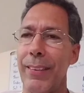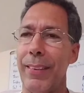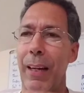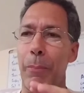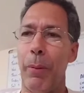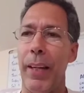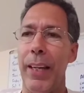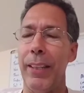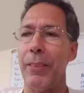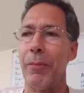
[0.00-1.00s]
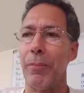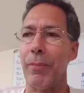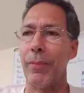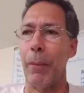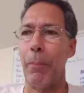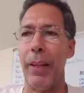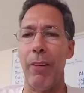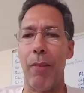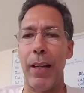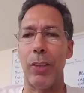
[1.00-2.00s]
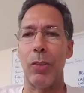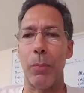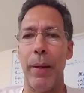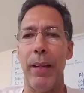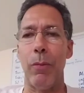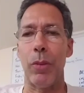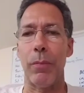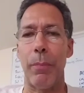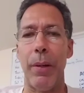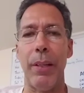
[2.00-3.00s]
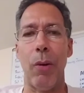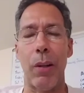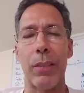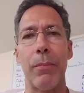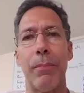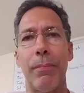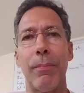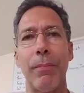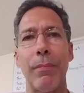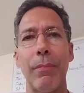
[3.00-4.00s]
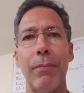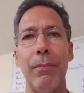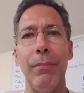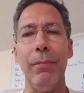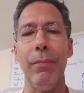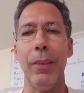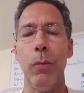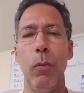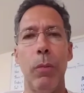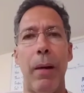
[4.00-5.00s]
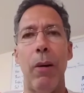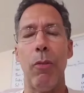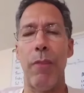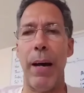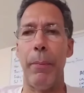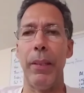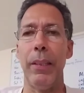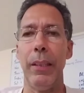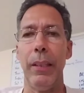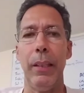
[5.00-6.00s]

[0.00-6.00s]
that plane ride to Spain was pretty awesome with my whole family.